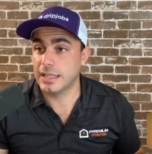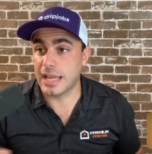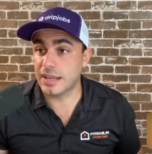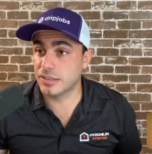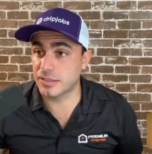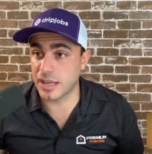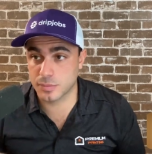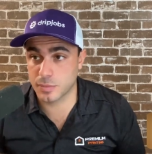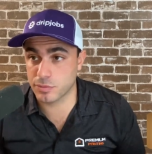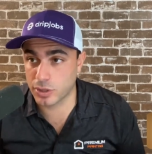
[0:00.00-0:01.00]
Next is
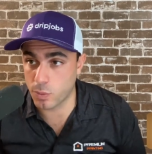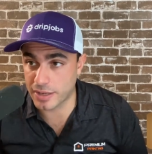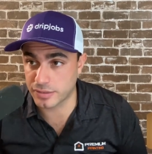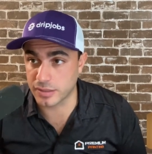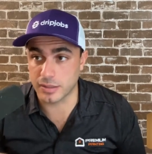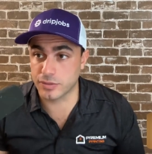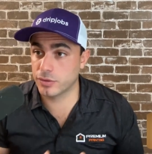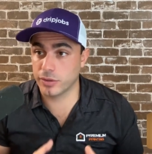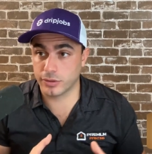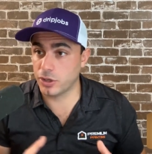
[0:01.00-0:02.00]
estimate requested. These
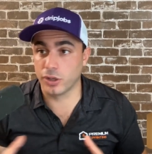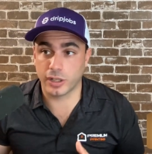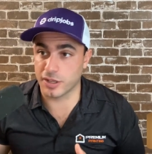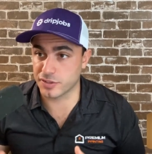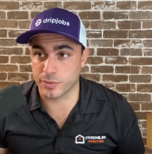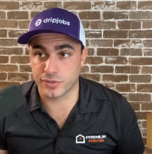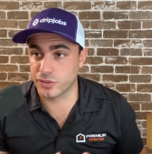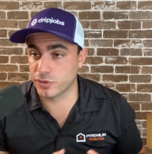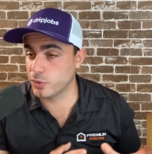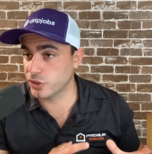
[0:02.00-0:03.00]
are the good customers.
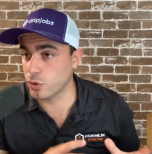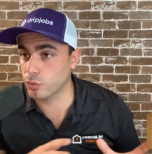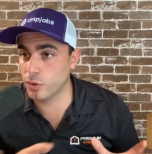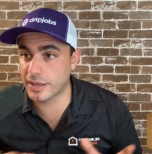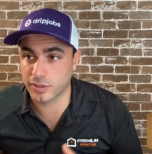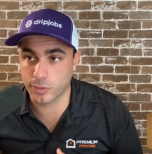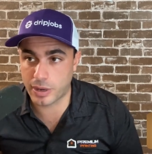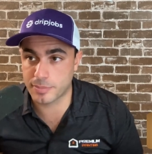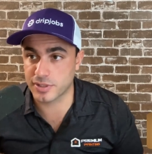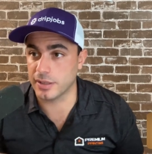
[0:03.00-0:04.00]
These are the ones that go right to the
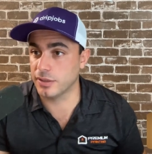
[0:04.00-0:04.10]
website.